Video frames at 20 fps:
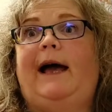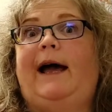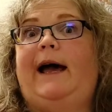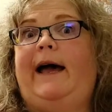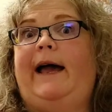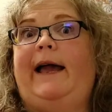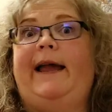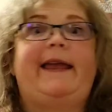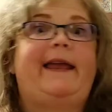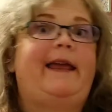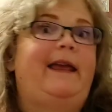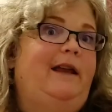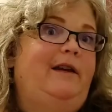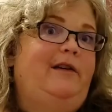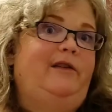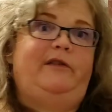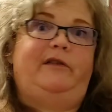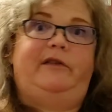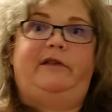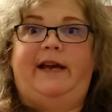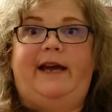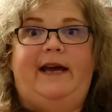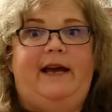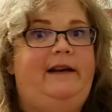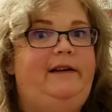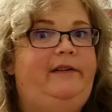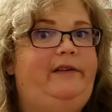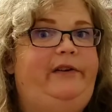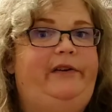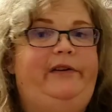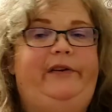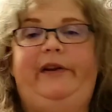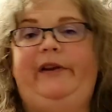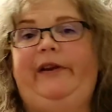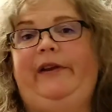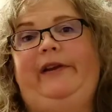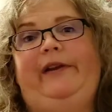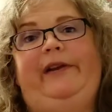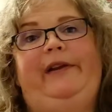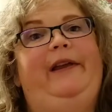I can't do that
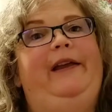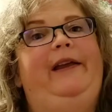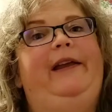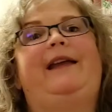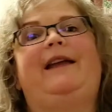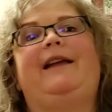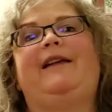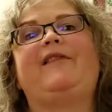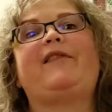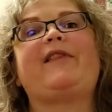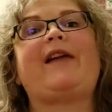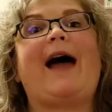because